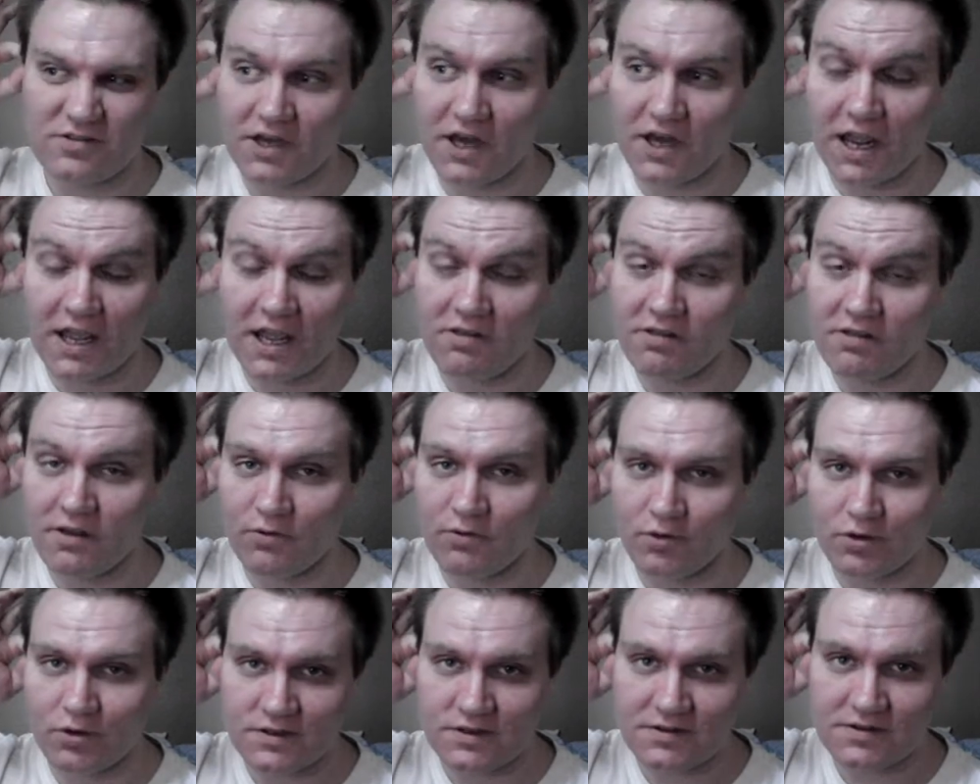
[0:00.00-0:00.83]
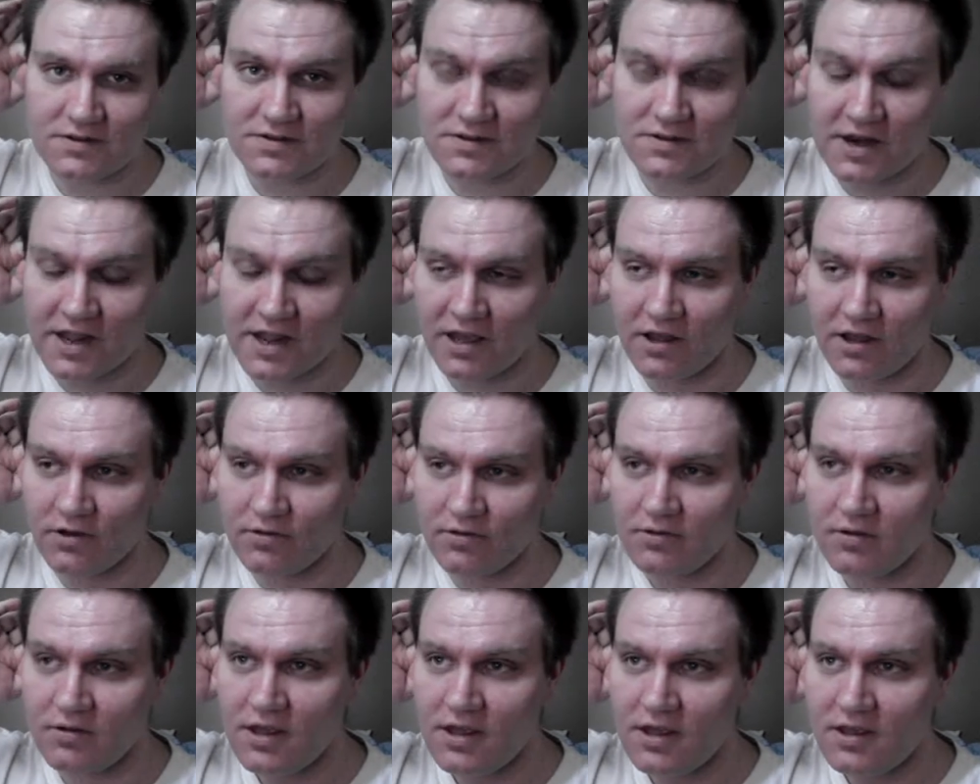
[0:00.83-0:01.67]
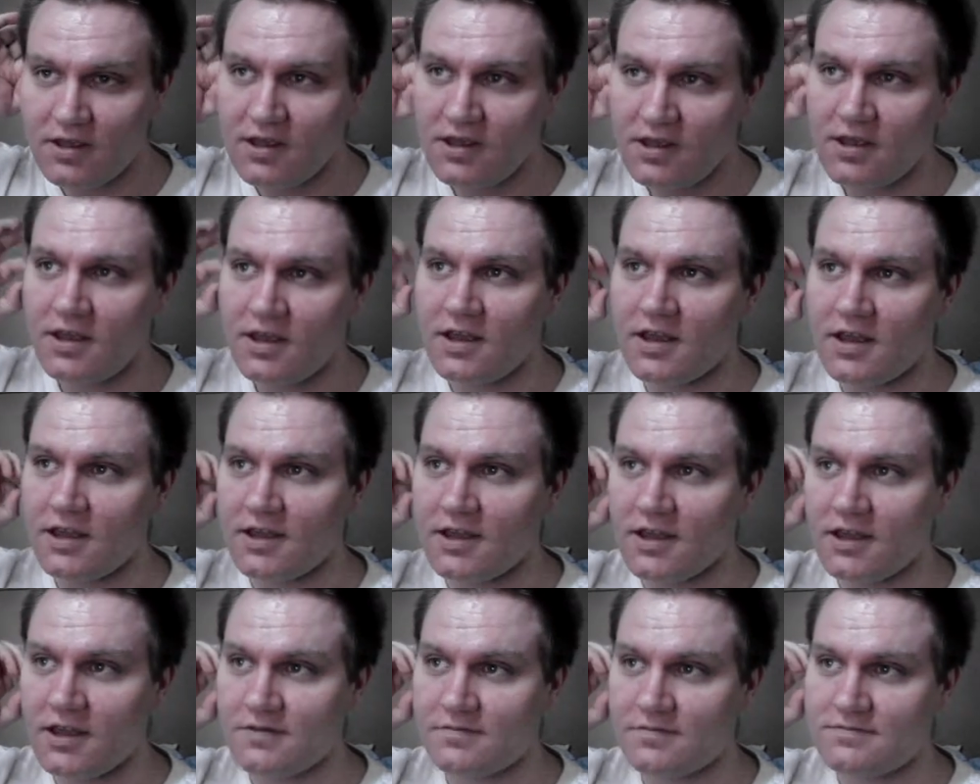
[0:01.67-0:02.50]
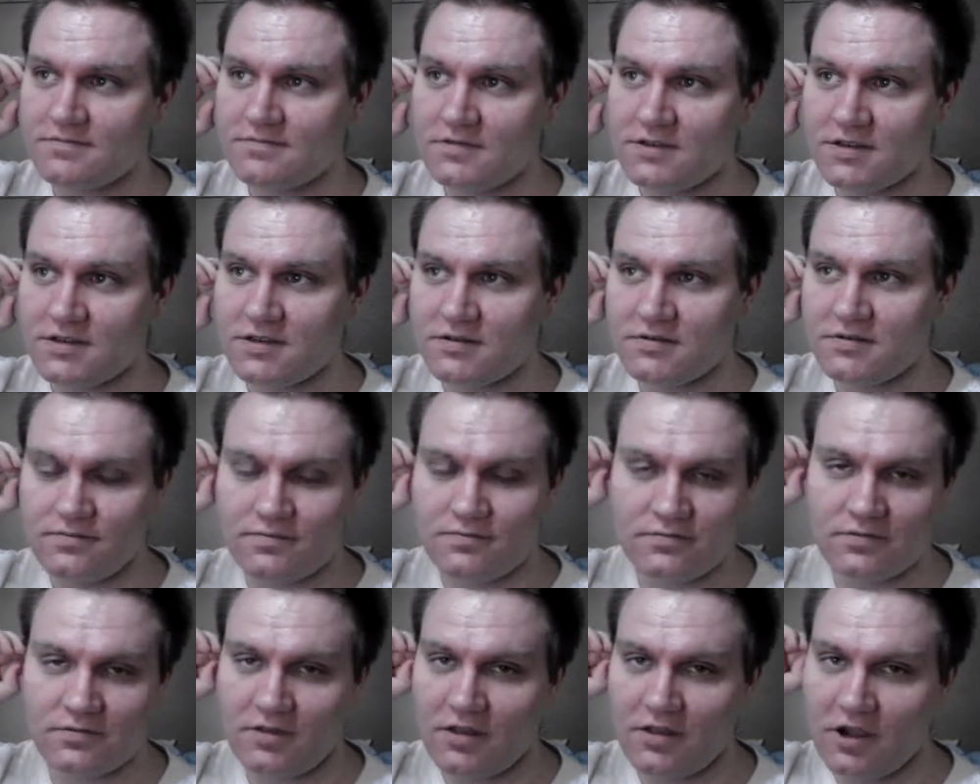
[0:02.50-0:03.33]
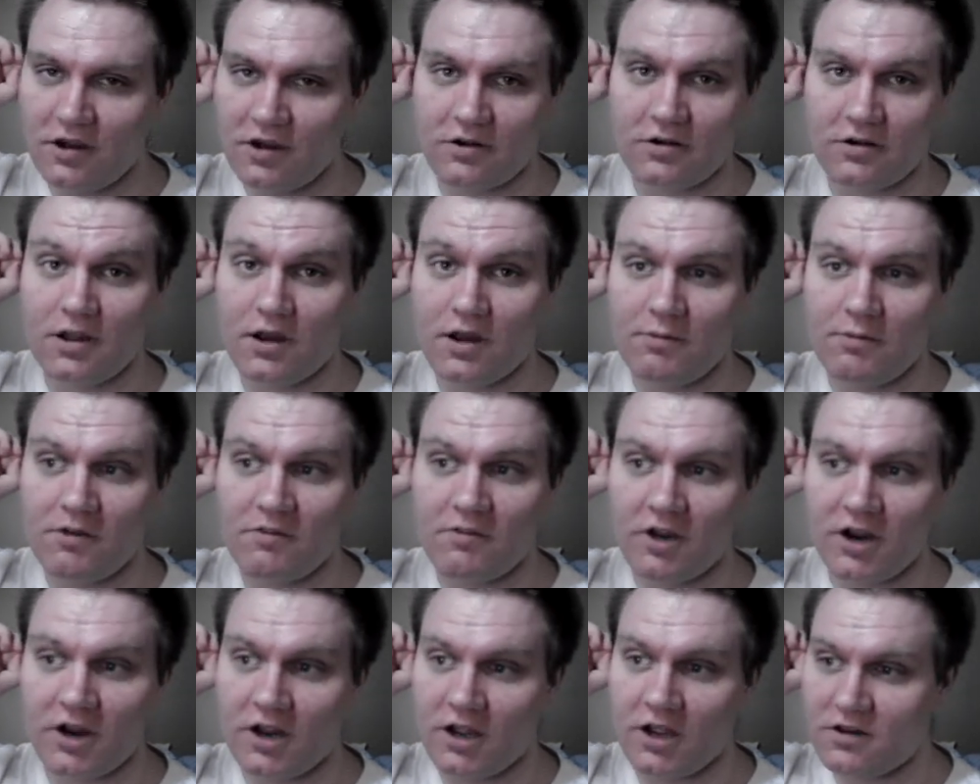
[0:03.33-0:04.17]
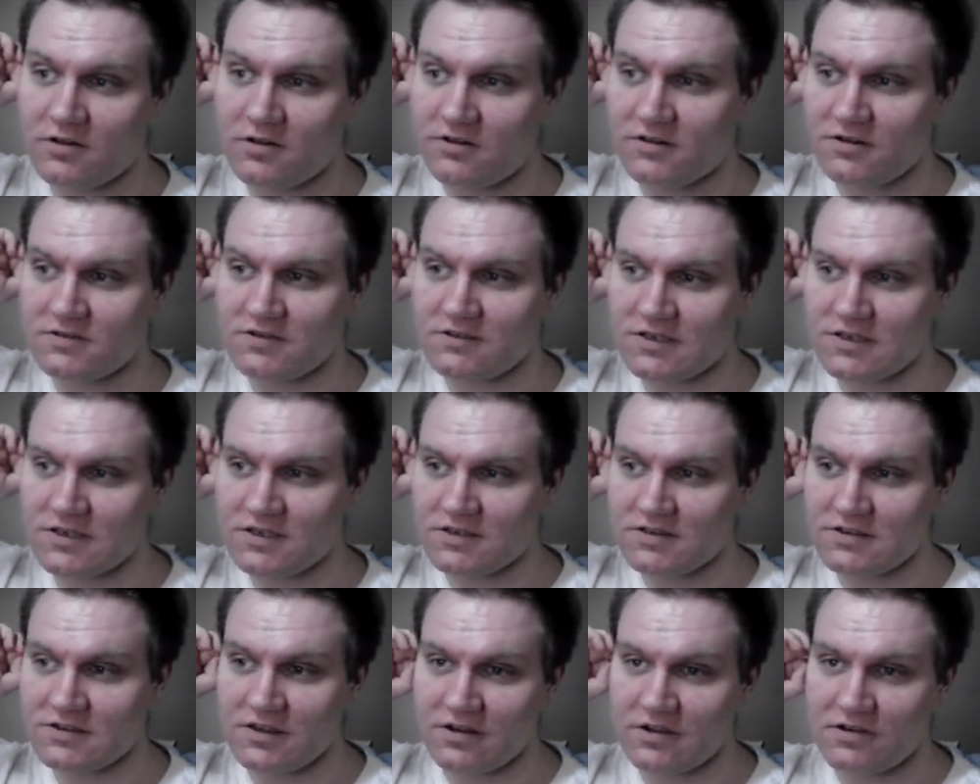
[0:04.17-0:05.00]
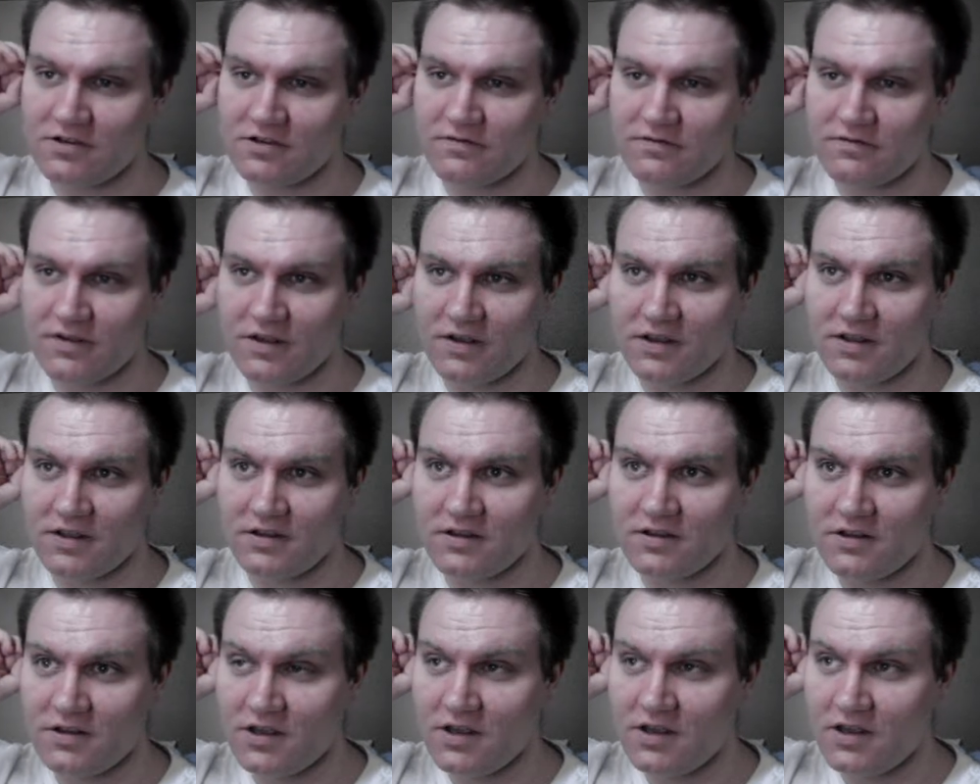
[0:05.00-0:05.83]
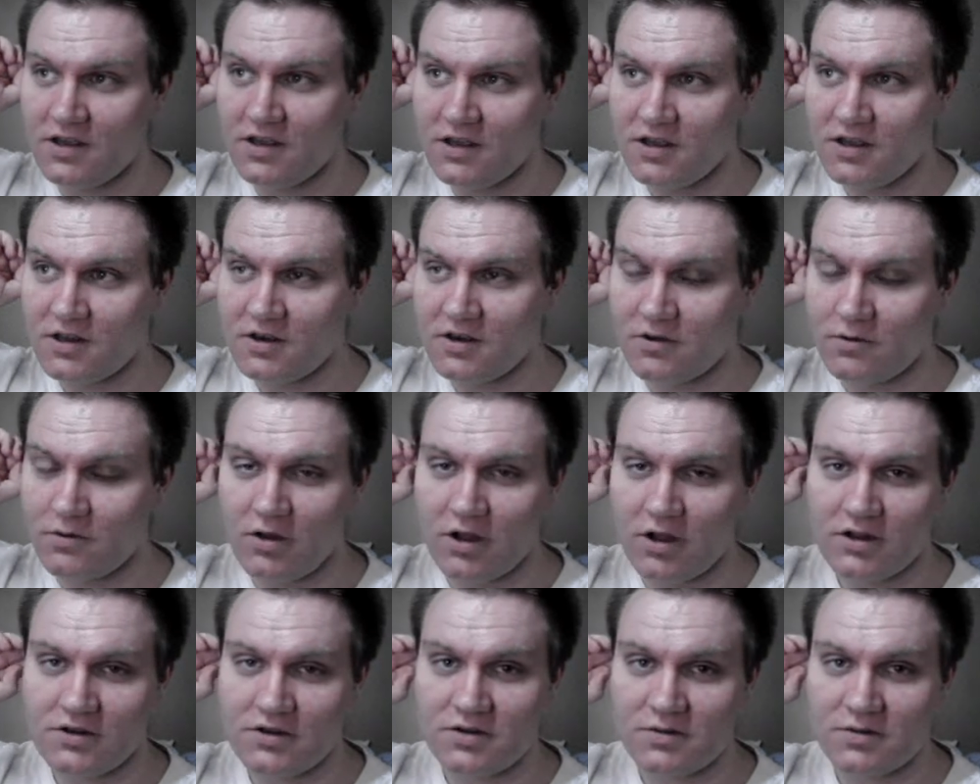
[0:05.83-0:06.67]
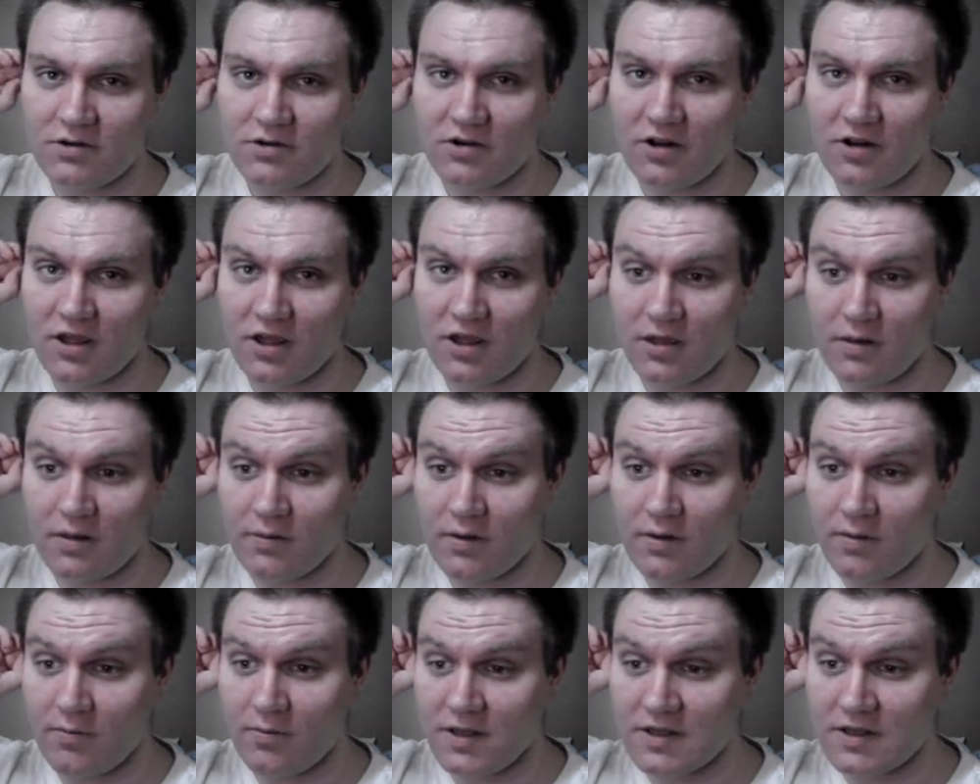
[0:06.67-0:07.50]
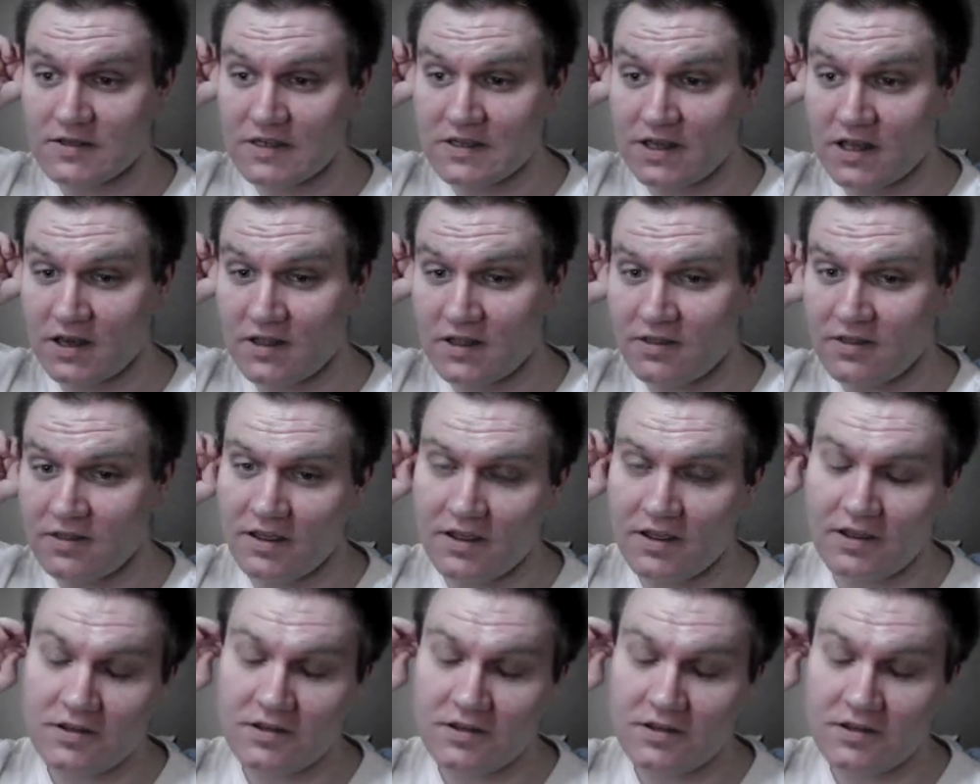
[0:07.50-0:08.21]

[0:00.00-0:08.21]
daily ones now. They're gonna be very interesting, so if you don't watch them, you're not gonna be missing anything.